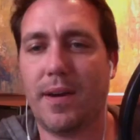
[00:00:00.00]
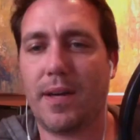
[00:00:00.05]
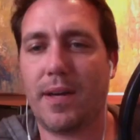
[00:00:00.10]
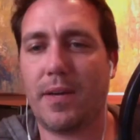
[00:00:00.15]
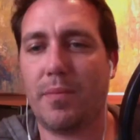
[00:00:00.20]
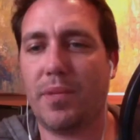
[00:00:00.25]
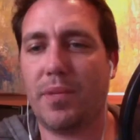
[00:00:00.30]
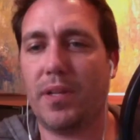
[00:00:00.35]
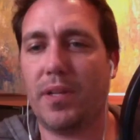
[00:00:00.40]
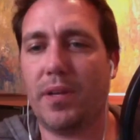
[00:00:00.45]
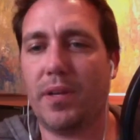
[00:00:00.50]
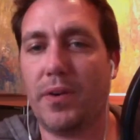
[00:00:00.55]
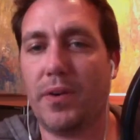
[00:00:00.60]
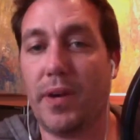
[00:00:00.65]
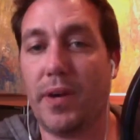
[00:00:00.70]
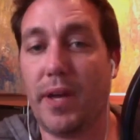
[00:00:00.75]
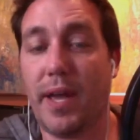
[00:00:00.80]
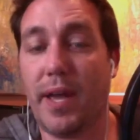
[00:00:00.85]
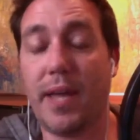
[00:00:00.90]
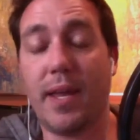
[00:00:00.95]
completely
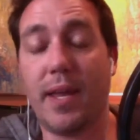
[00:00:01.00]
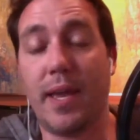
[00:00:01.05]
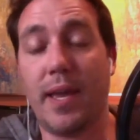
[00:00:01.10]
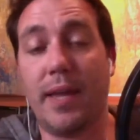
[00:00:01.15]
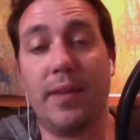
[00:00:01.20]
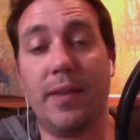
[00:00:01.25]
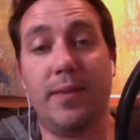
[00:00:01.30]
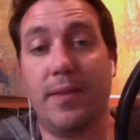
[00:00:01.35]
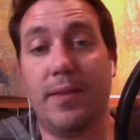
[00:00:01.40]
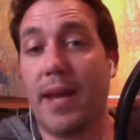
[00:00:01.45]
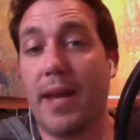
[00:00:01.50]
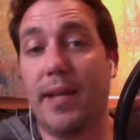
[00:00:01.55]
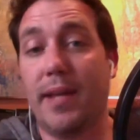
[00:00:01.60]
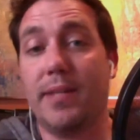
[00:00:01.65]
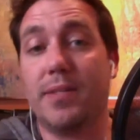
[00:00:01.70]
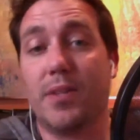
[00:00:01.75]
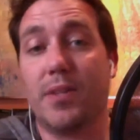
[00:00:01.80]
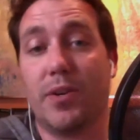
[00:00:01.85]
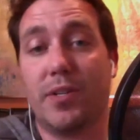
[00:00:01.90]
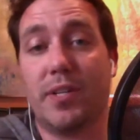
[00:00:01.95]
agree. And that is
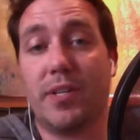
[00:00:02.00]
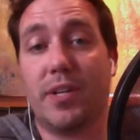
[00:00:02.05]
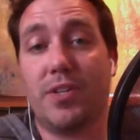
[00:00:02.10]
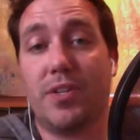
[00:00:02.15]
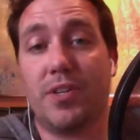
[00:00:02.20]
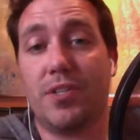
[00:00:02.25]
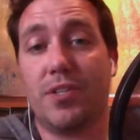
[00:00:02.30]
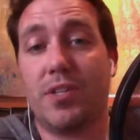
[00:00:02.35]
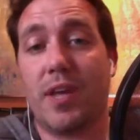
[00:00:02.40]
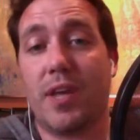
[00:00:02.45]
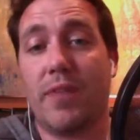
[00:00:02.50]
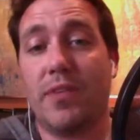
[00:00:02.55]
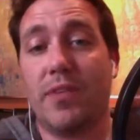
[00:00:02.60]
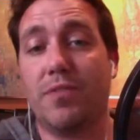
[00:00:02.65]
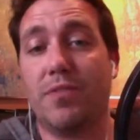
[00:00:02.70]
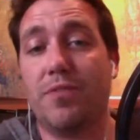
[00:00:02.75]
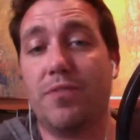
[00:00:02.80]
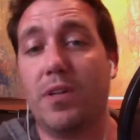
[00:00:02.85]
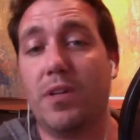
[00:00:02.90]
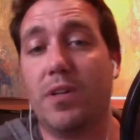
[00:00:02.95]
their intention, is to have it
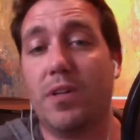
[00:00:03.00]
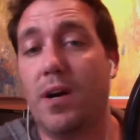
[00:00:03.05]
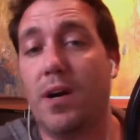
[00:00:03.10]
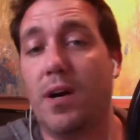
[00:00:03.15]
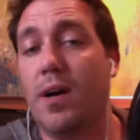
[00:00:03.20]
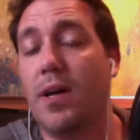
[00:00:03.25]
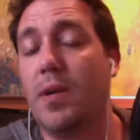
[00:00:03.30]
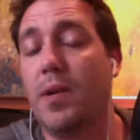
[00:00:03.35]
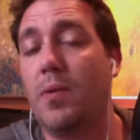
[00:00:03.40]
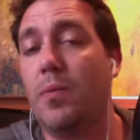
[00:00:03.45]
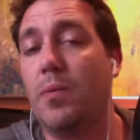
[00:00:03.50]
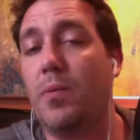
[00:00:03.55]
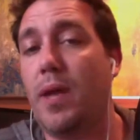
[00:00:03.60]
default on.